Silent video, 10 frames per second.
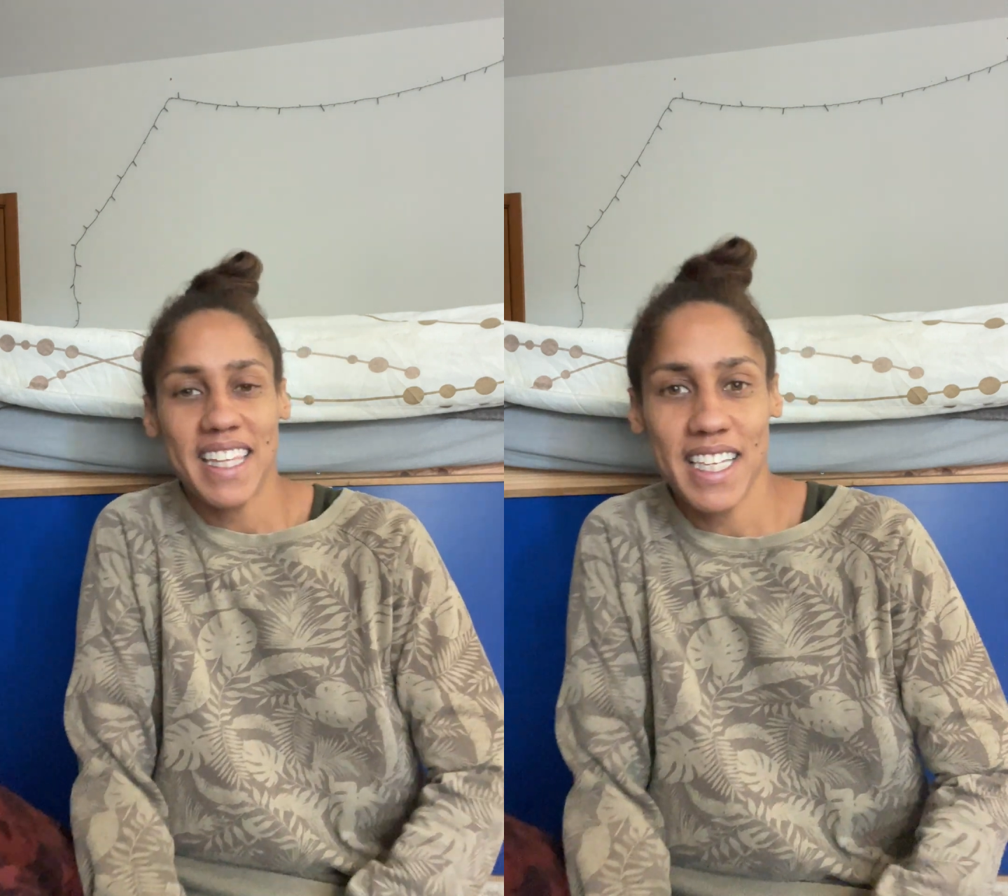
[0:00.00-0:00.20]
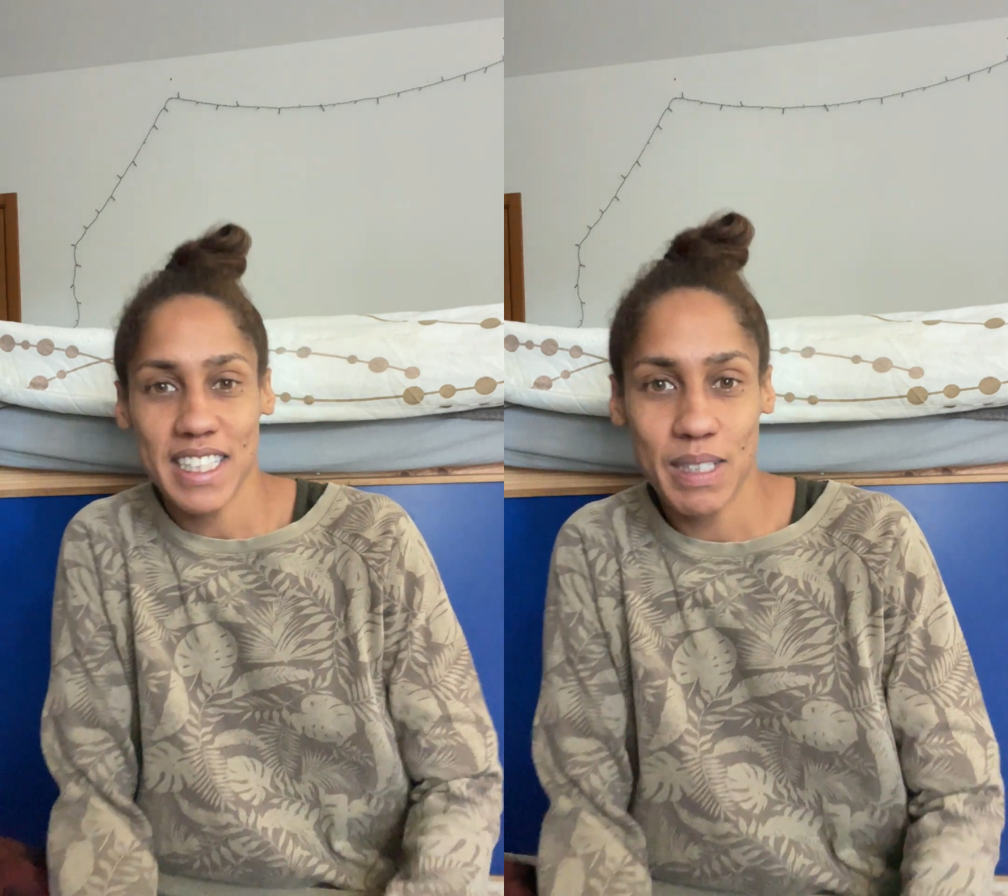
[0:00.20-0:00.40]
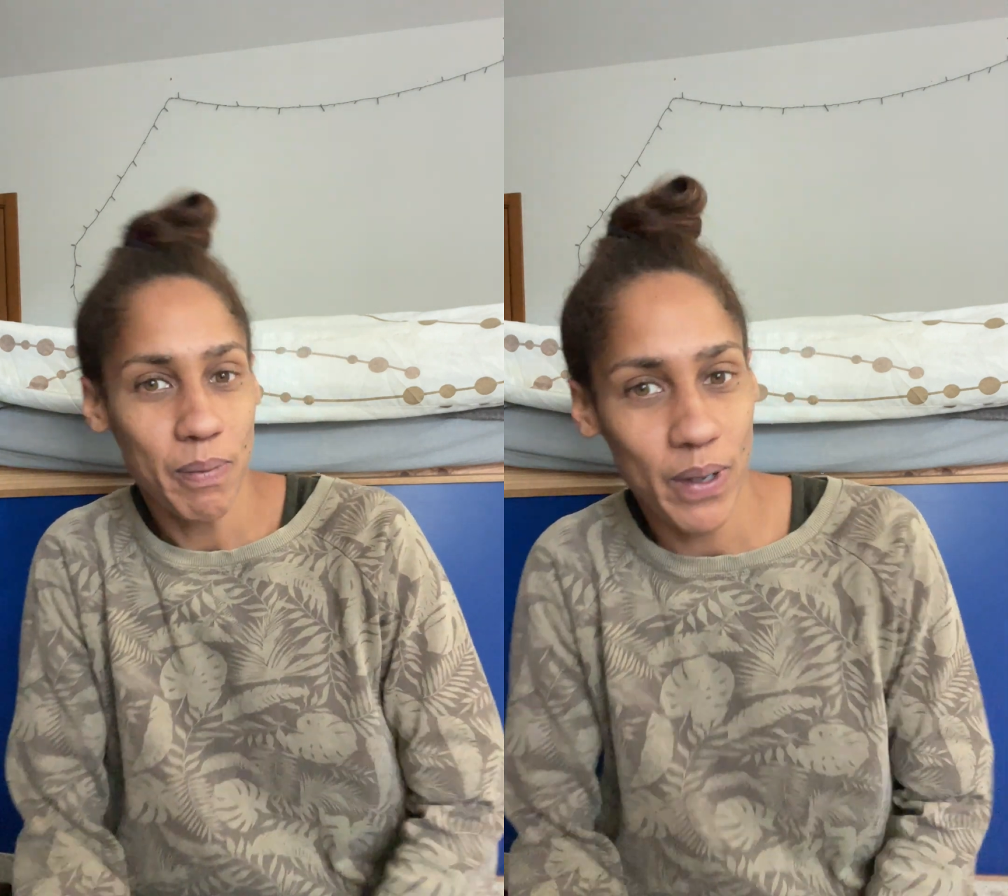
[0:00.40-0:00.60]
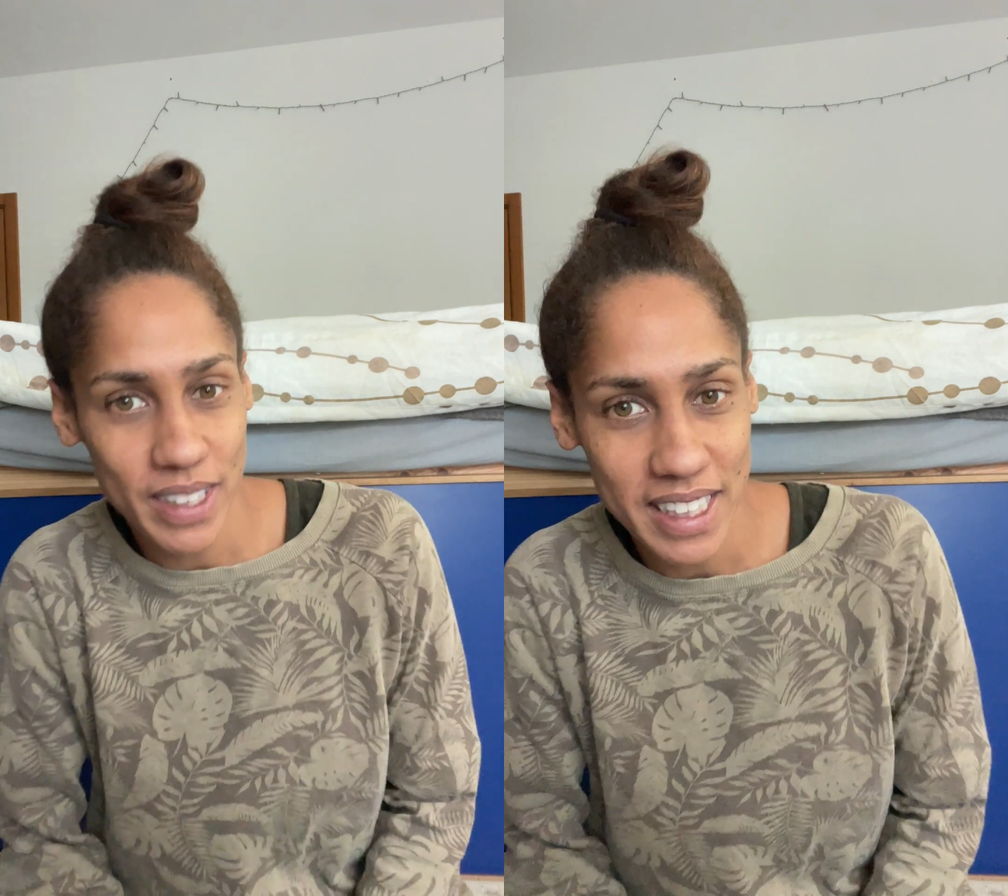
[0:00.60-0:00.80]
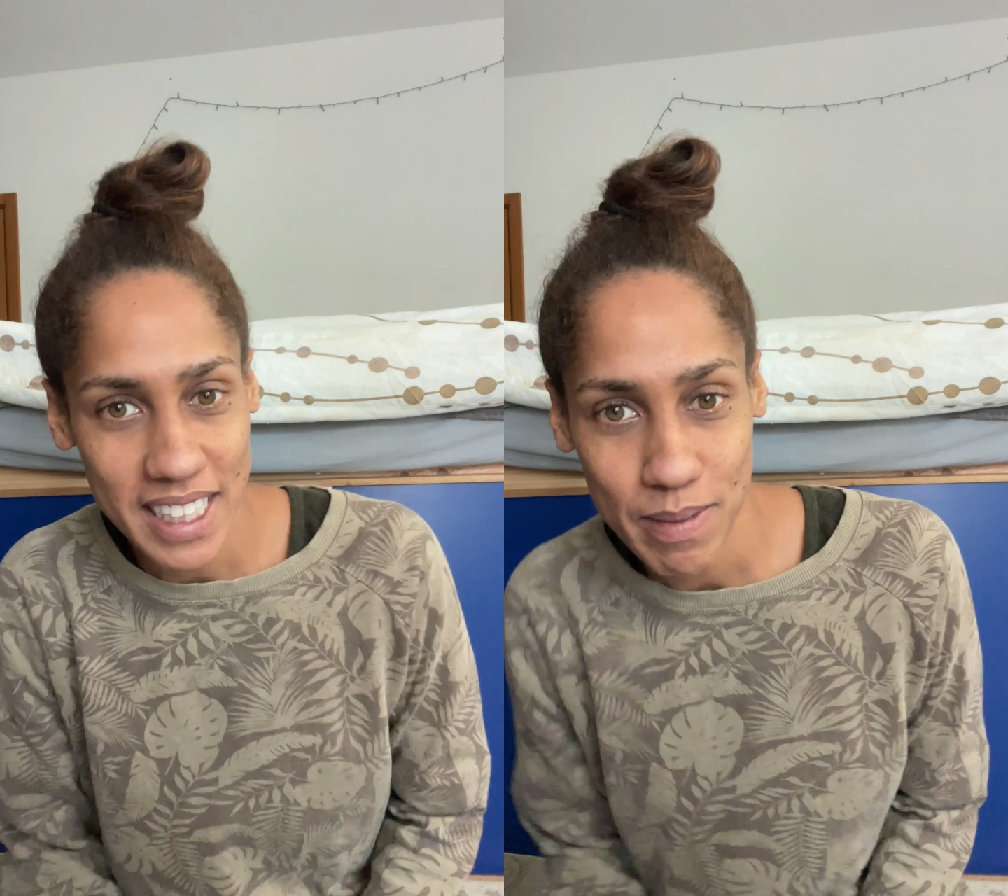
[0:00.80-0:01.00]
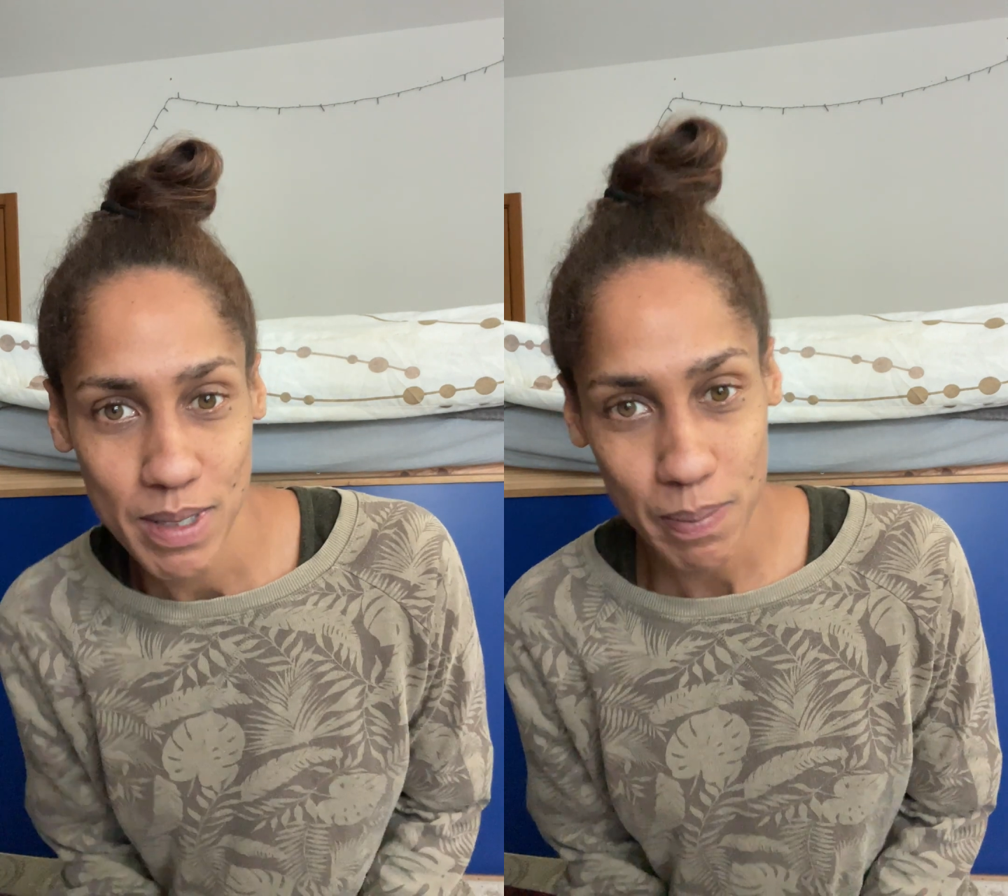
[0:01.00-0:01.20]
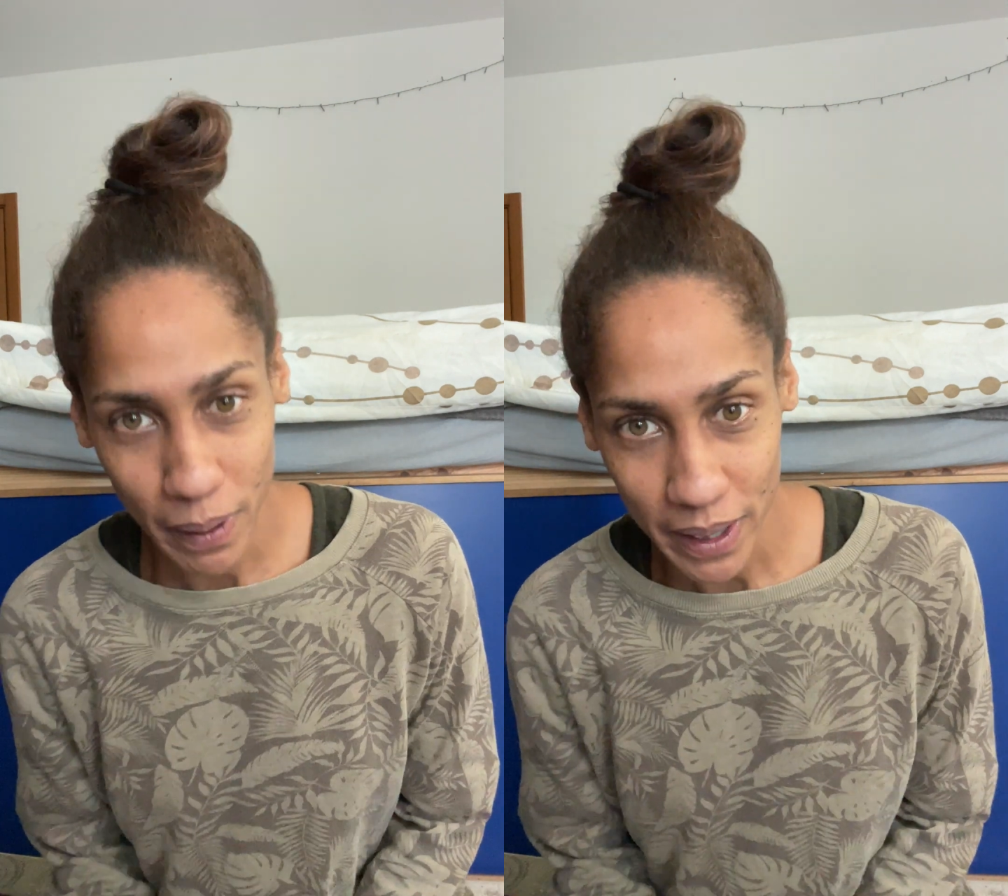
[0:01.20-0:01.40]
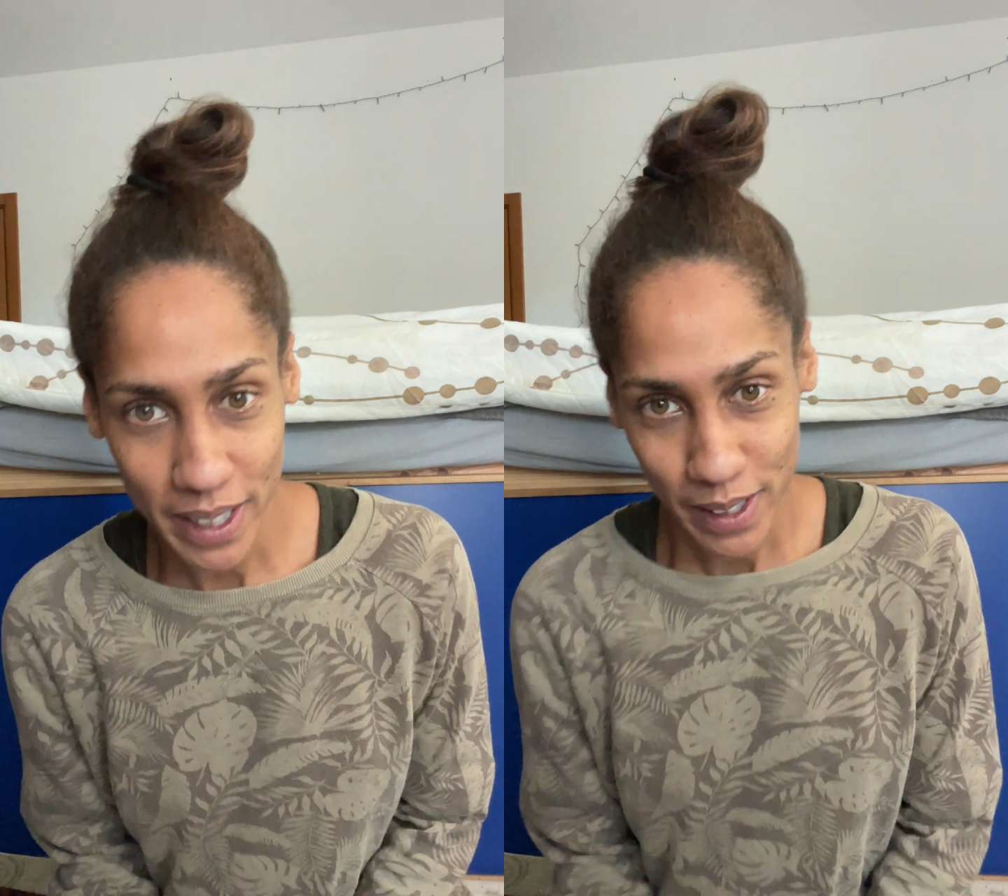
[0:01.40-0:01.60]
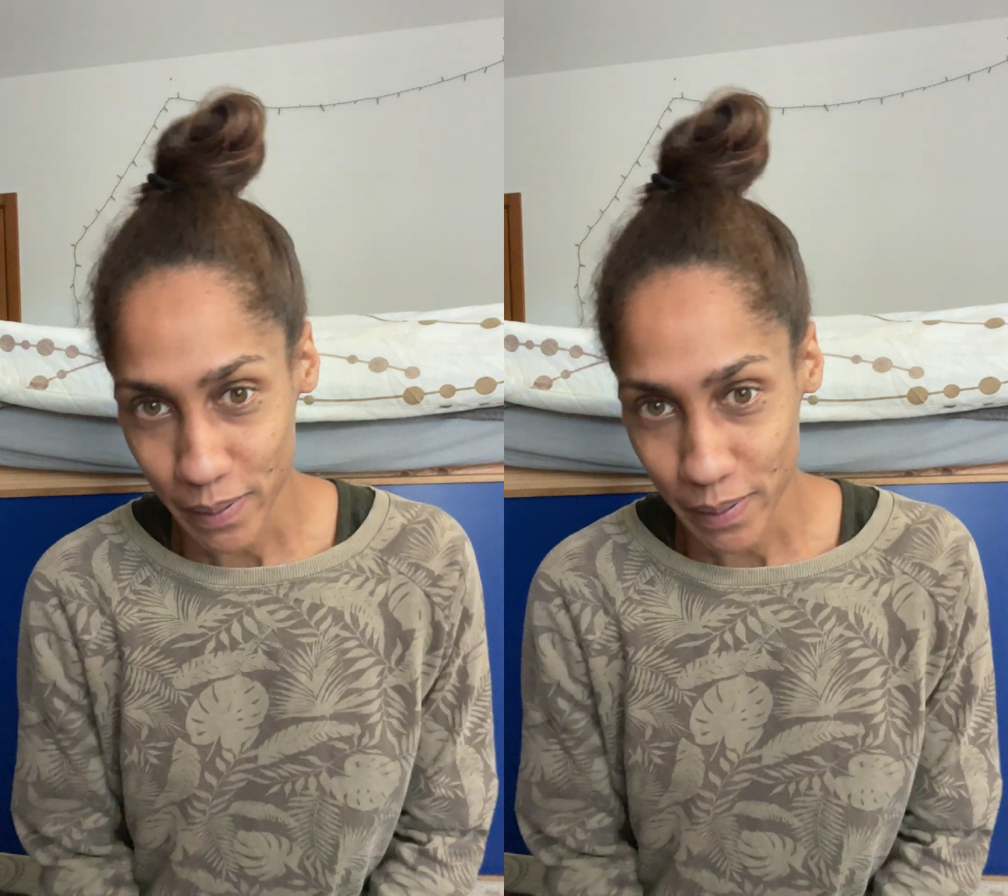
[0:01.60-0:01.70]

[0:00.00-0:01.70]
think it's important to keep sparking your